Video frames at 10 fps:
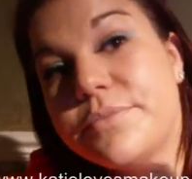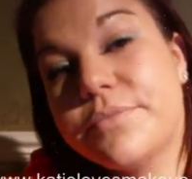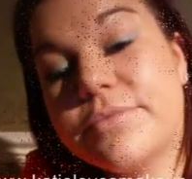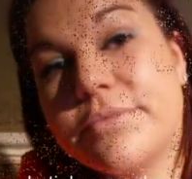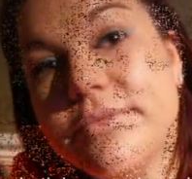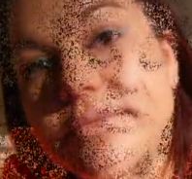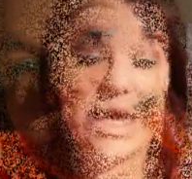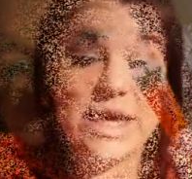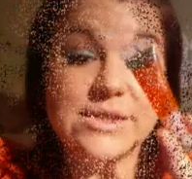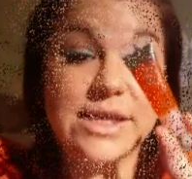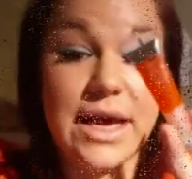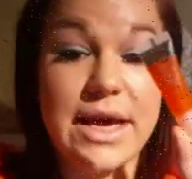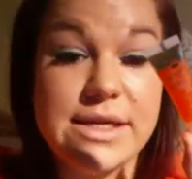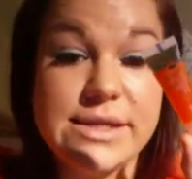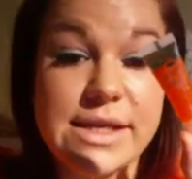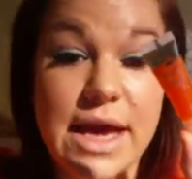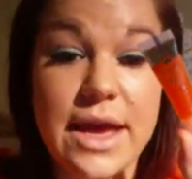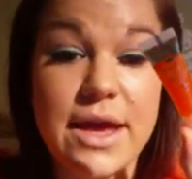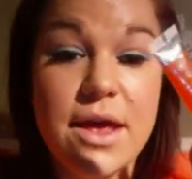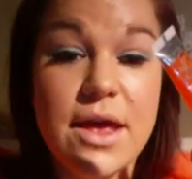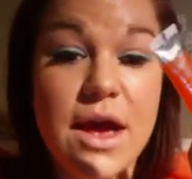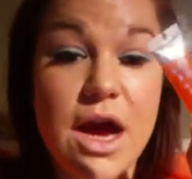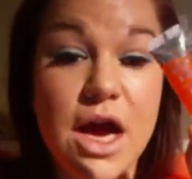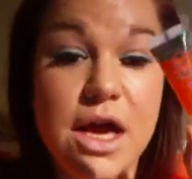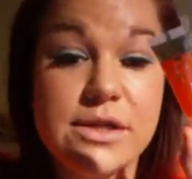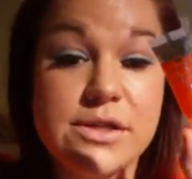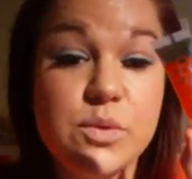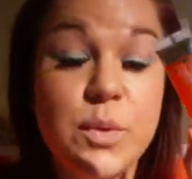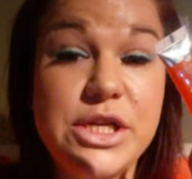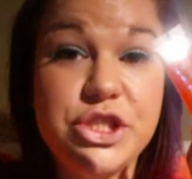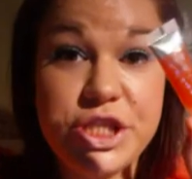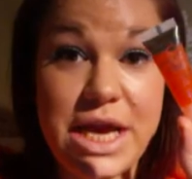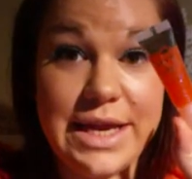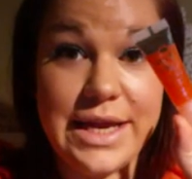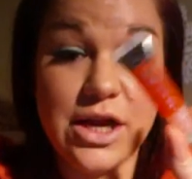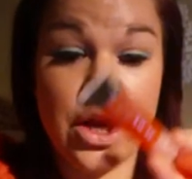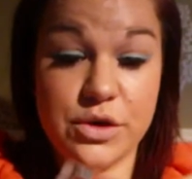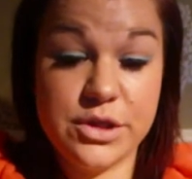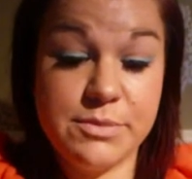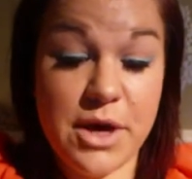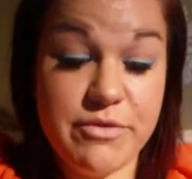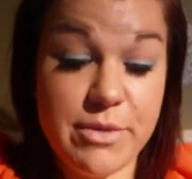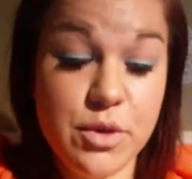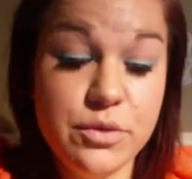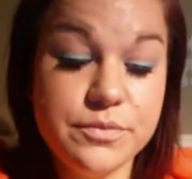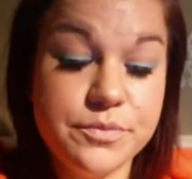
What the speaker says: 100 Glacé, it's a Sweet Jelly Gloss by Rimmel.